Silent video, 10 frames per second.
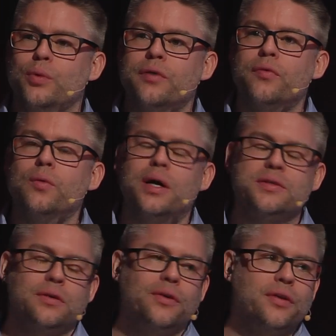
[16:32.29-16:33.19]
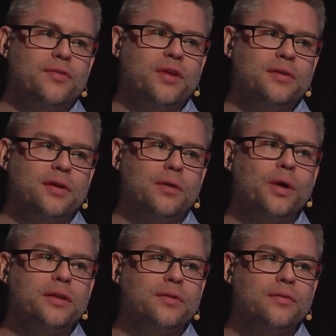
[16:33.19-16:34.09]
grew as an organization
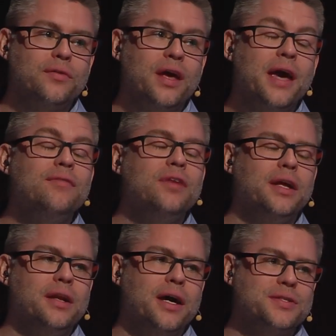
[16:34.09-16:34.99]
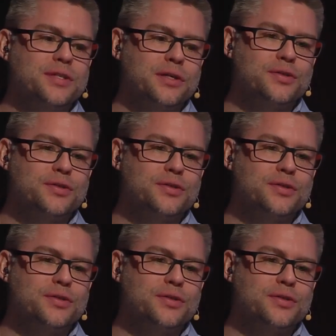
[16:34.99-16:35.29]
quite heavily last year.